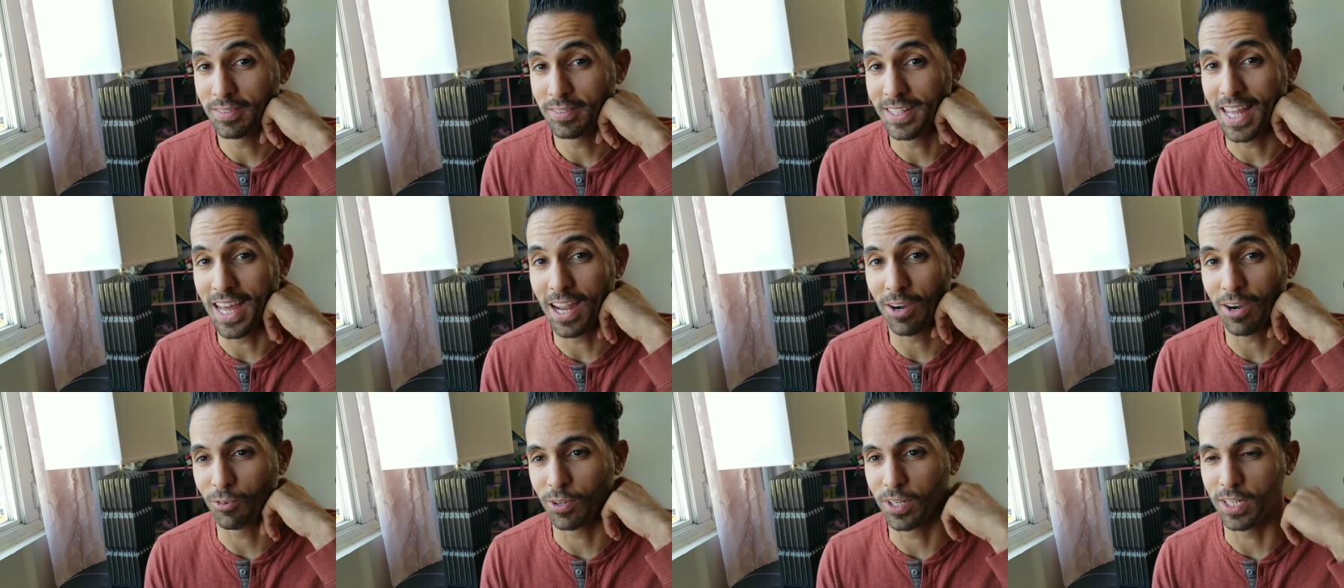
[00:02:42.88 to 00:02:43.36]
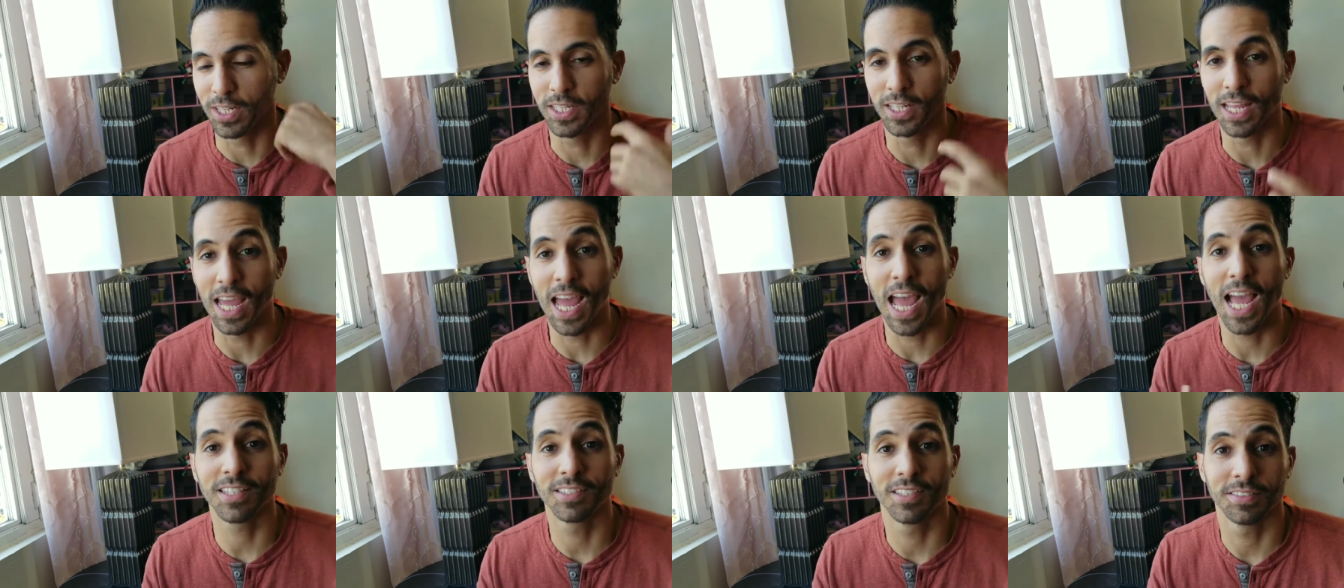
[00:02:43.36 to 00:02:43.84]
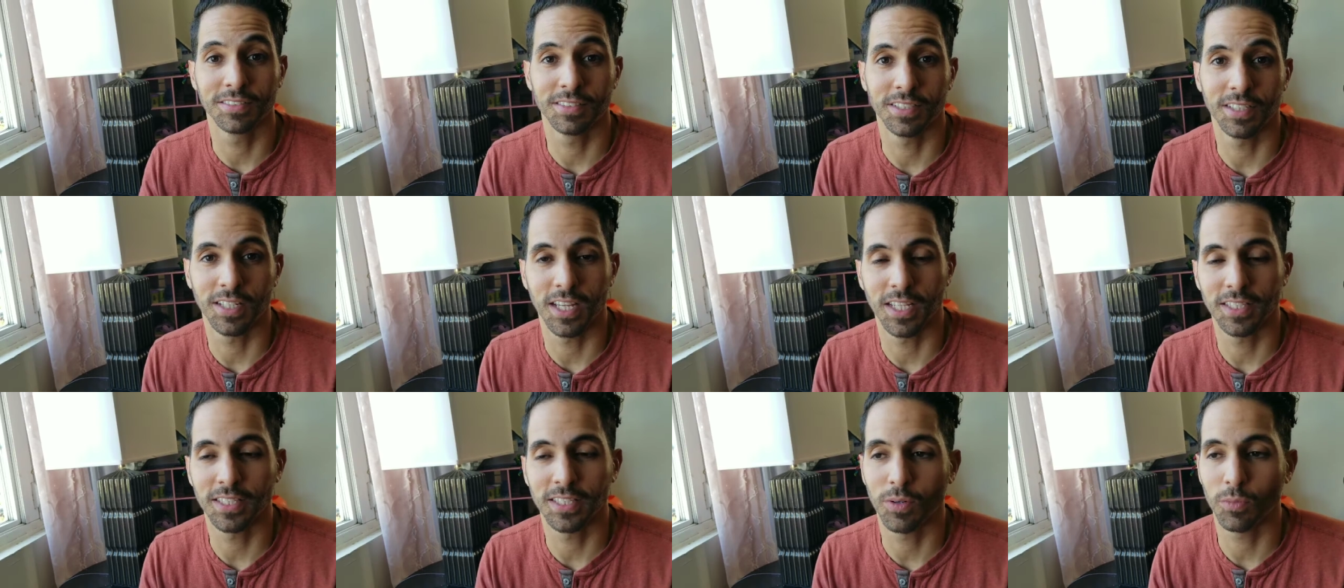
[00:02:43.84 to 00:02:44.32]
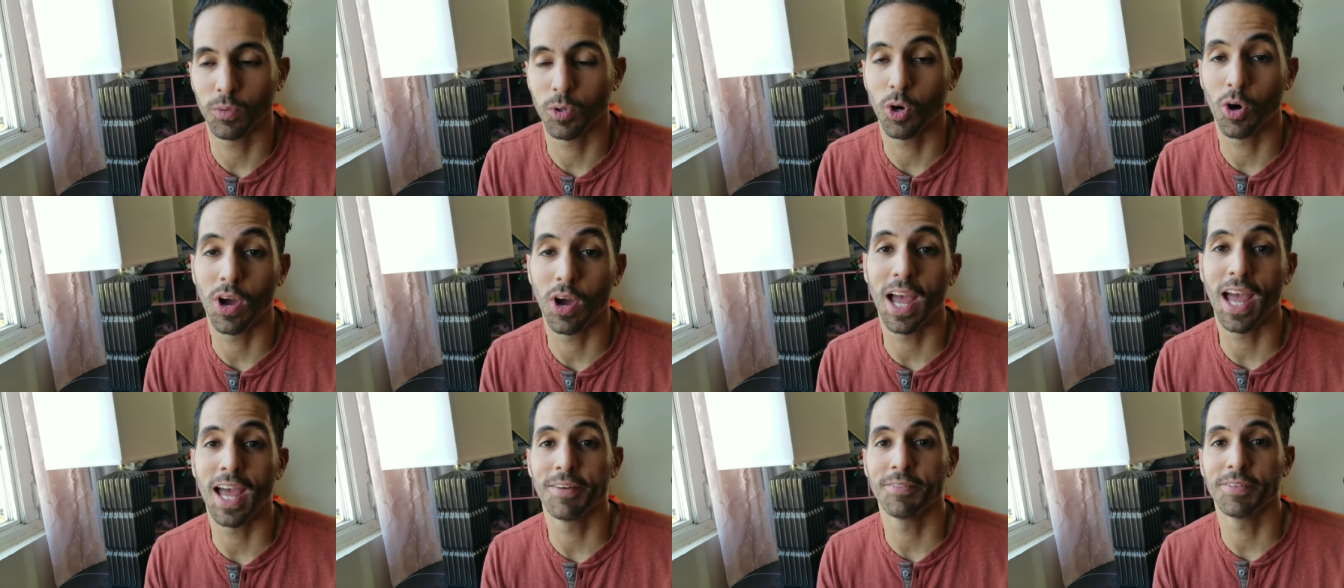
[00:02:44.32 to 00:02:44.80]
not really accessing. I think we
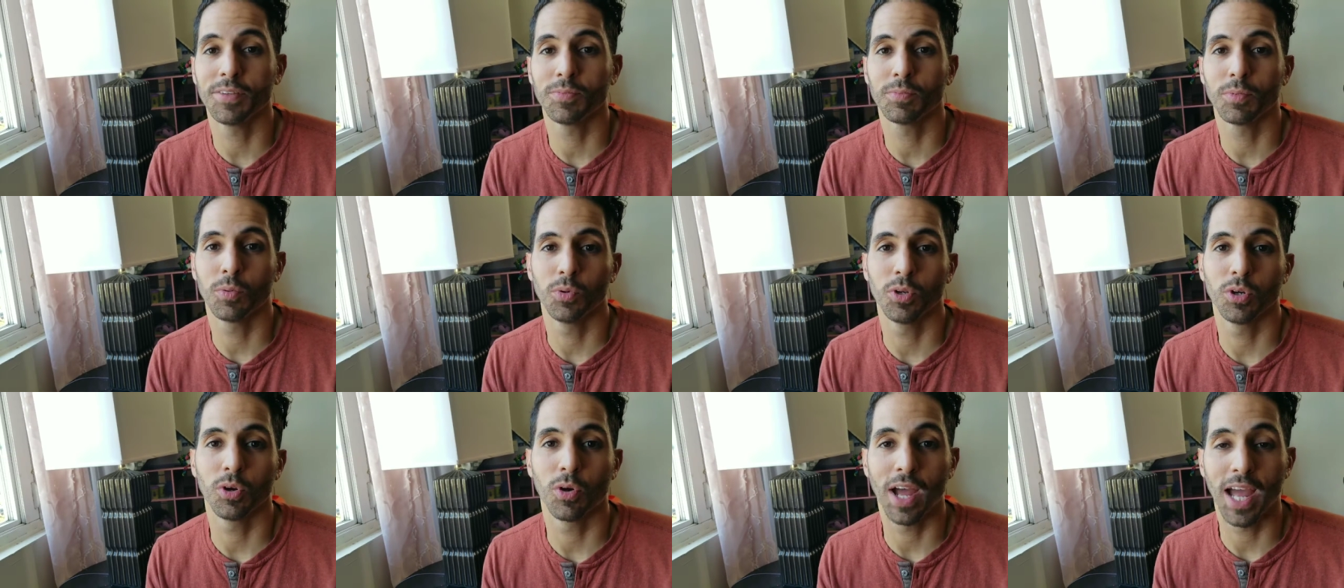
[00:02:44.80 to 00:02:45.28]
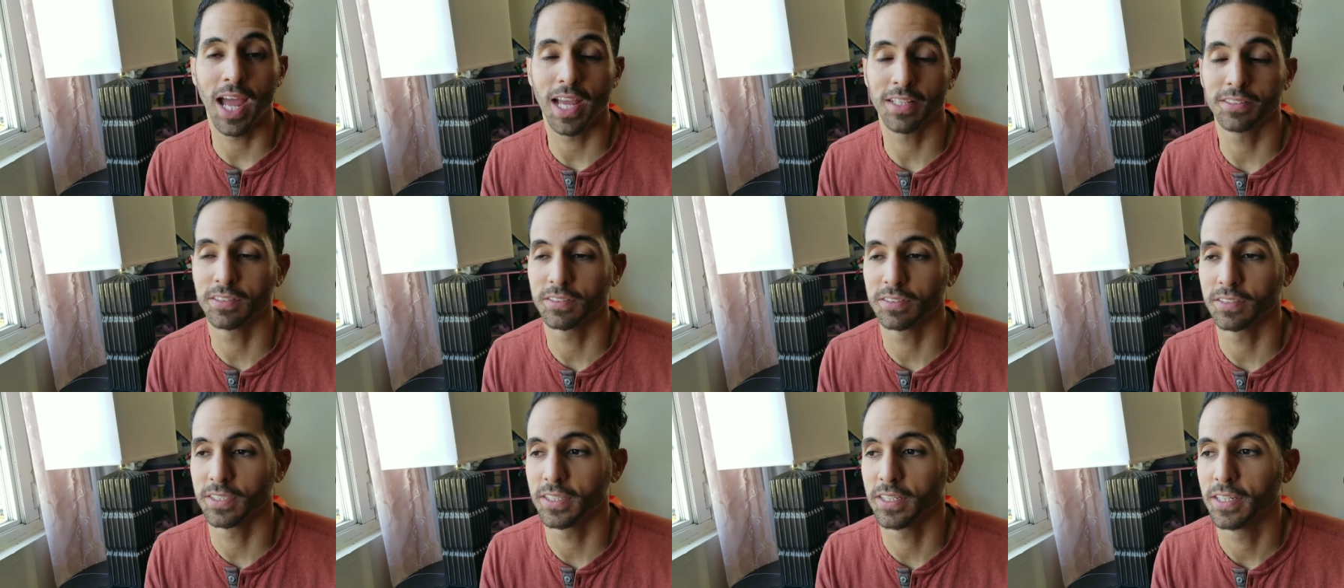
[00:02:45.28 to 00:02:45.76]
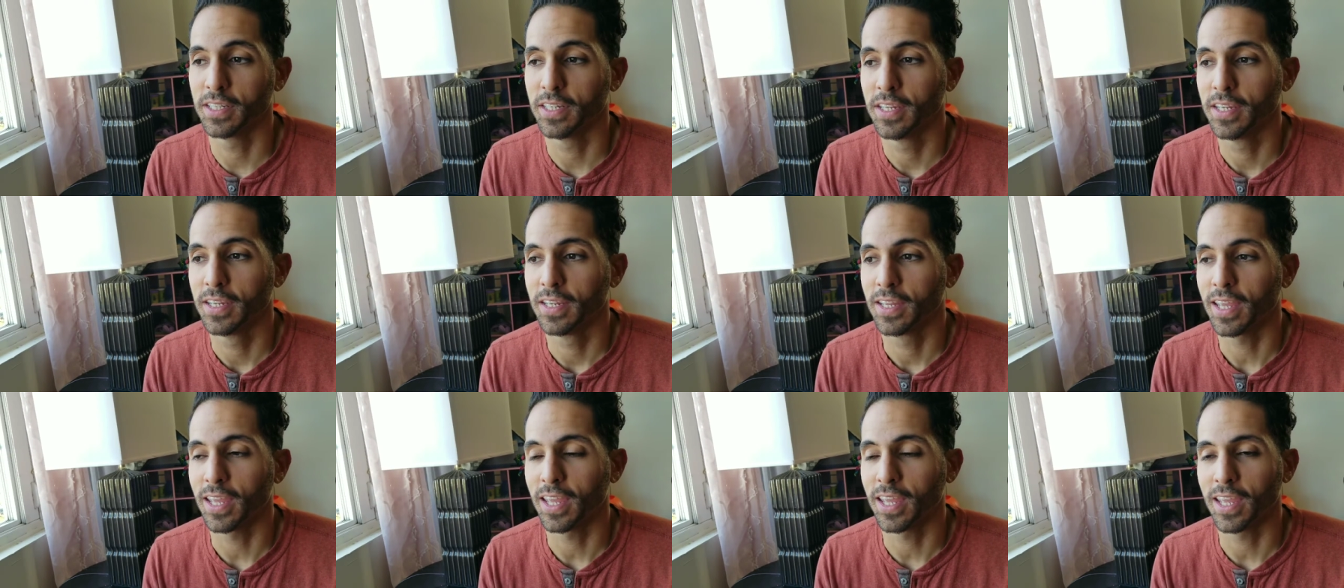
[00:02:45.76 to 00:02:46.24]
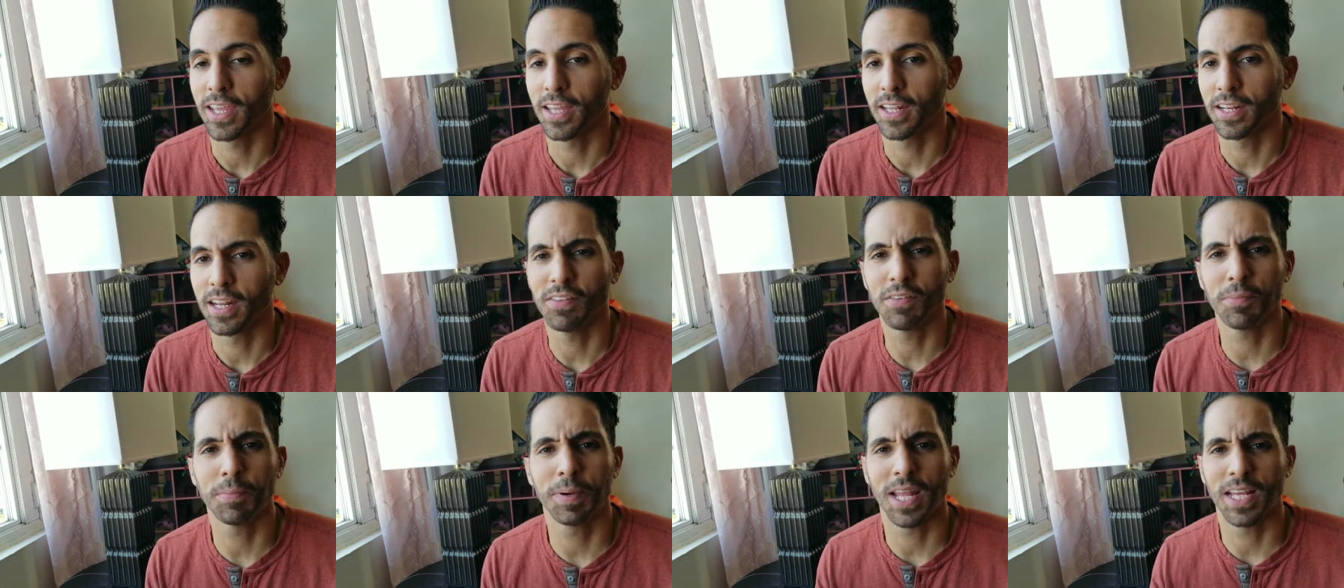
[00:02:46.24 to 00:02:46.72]
all have it, but we don't access it,
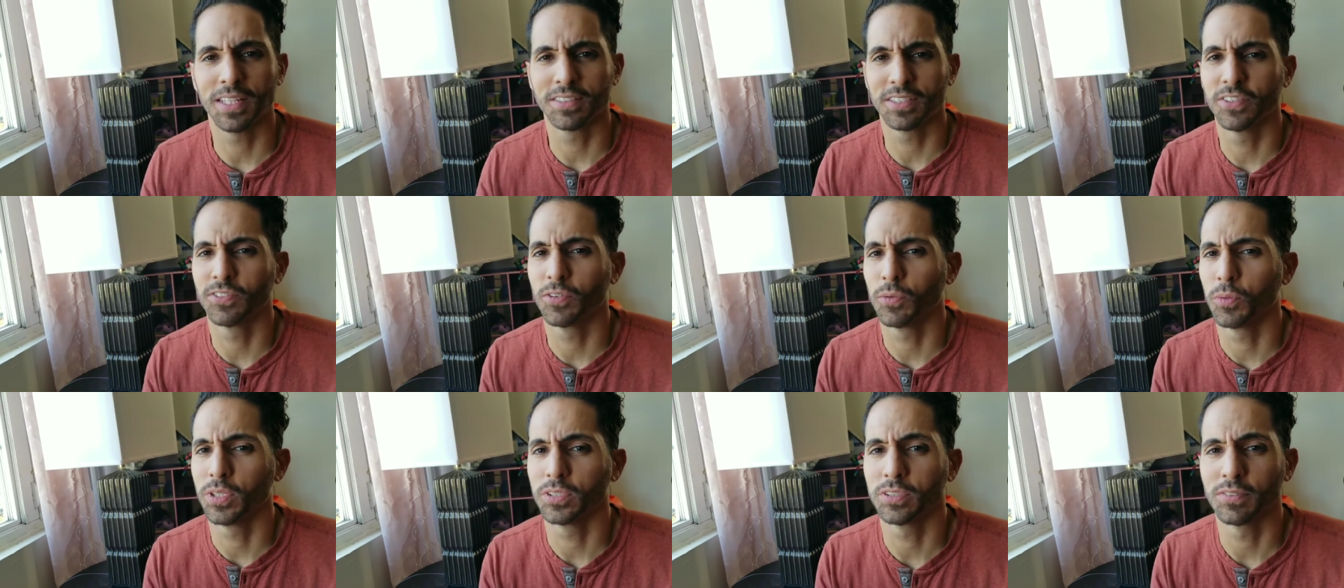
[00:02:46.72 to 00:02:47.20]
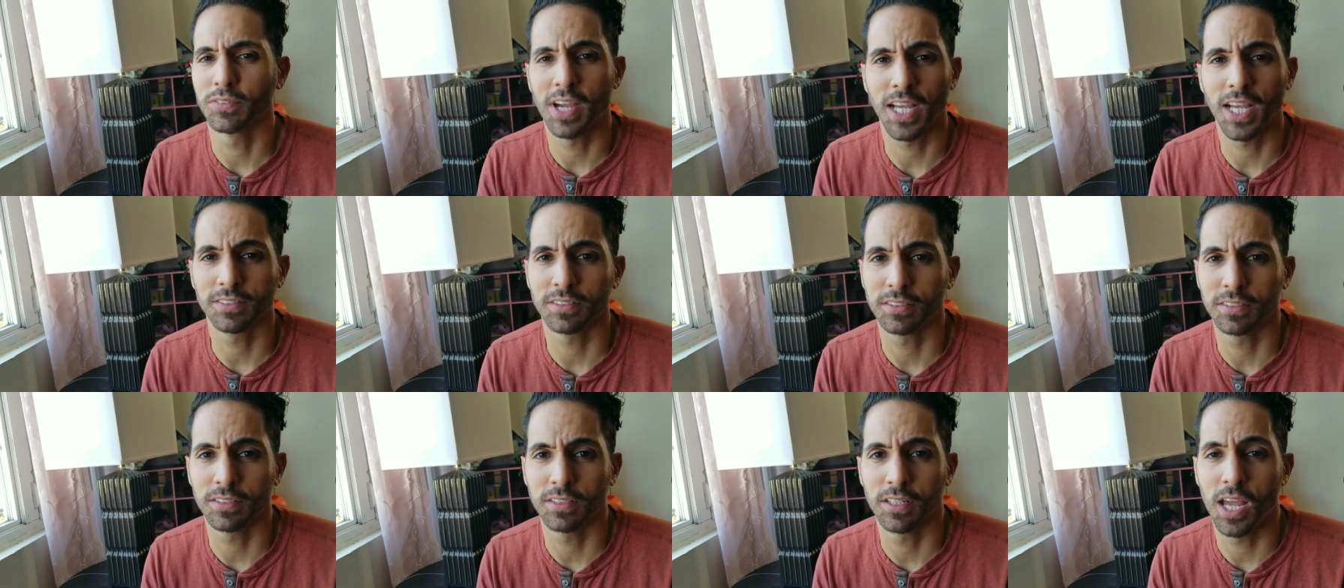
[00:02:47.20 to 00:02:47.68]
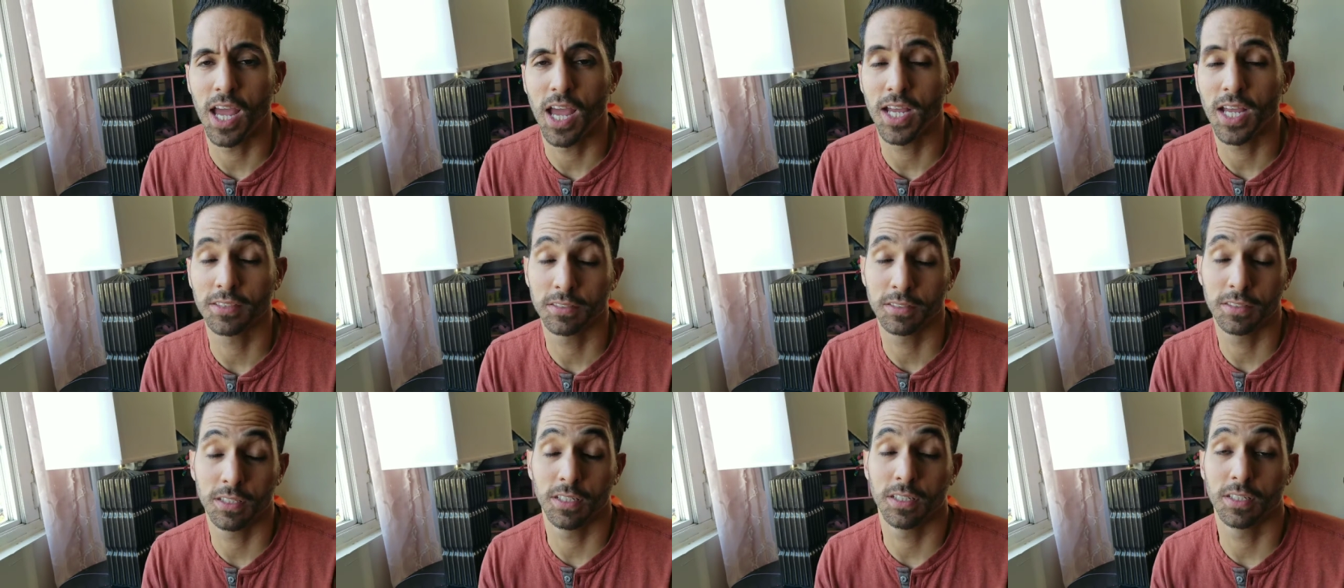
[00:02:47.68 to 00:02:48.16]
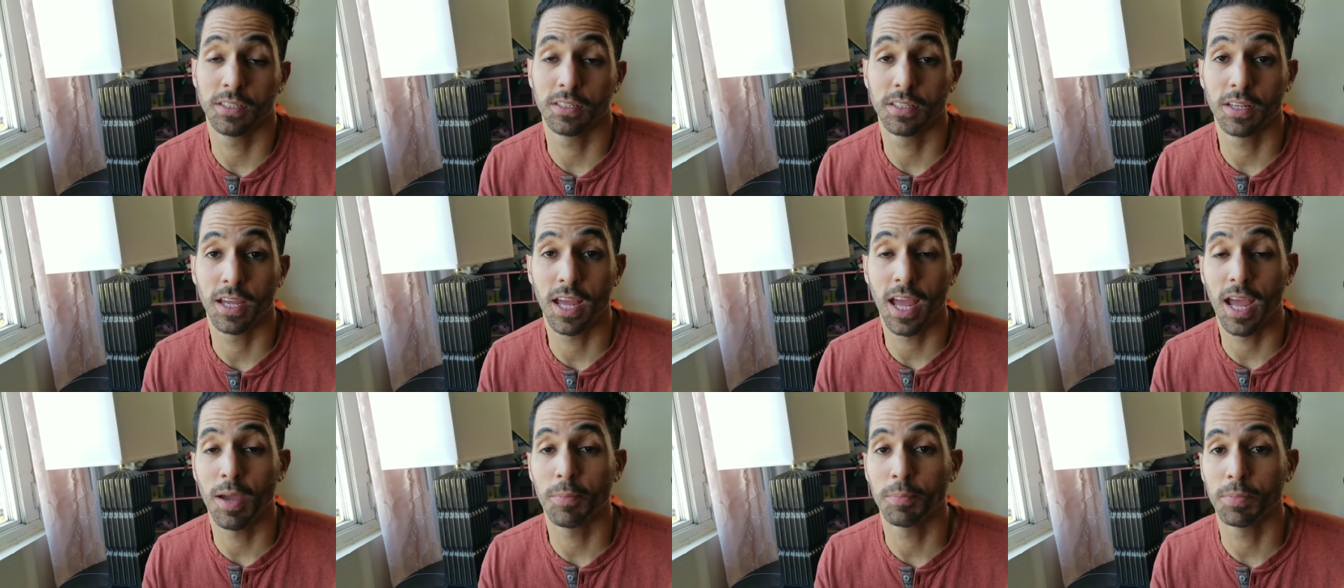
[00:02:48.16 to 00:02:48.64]
and everybody has different ways of accessing
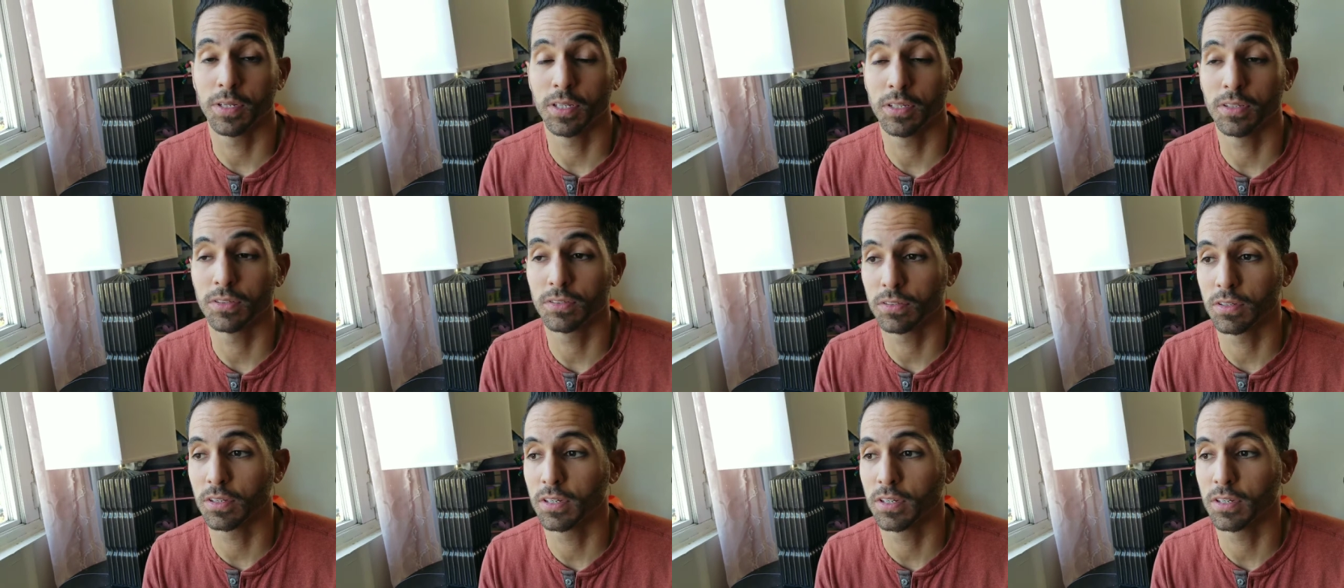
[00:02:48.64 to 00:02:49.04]
the happiness.